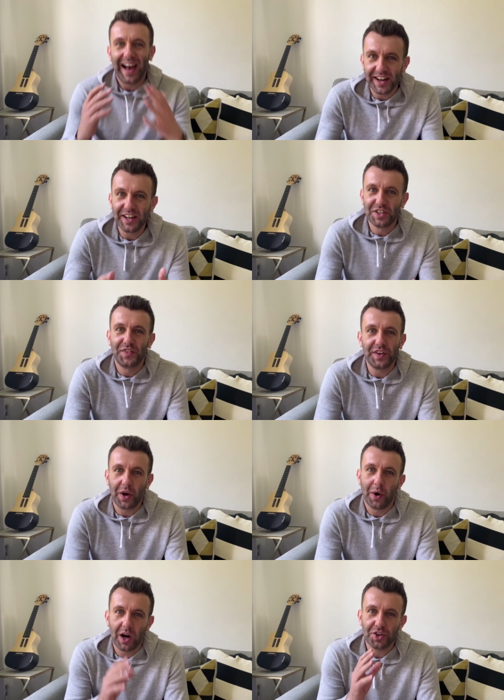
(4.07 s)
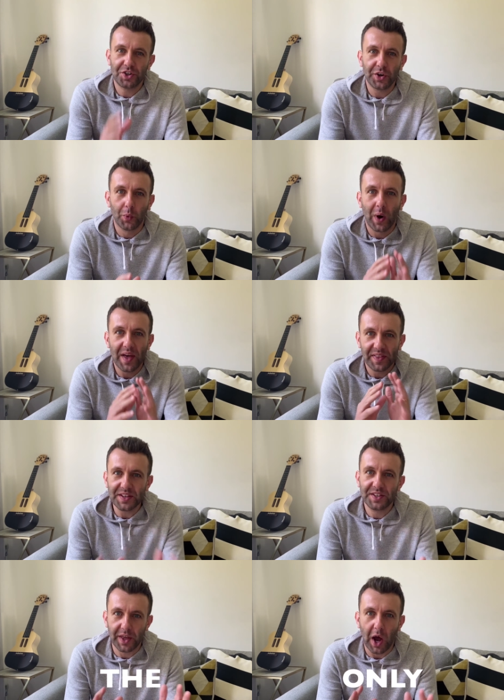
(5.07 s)
And in this video, I'll show you why
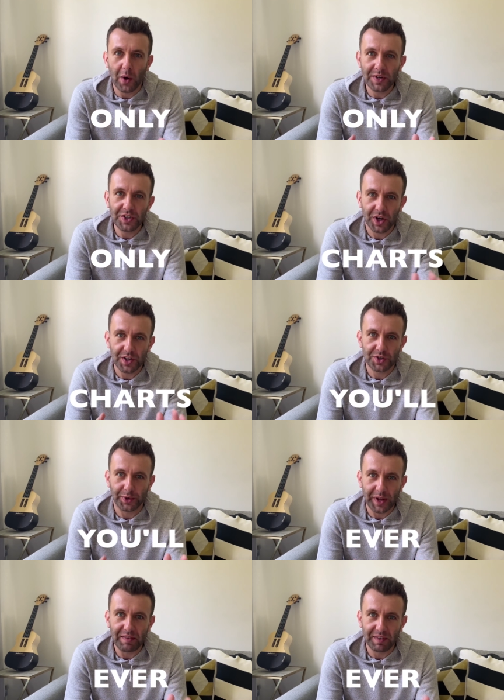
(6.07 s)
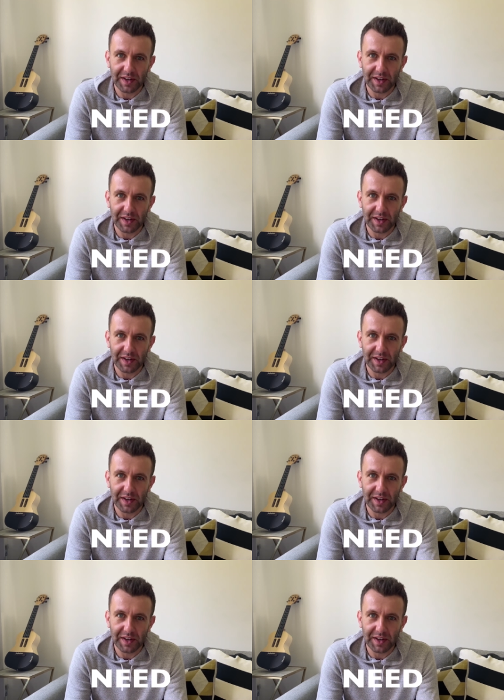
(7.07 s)
these are the only charts you'll never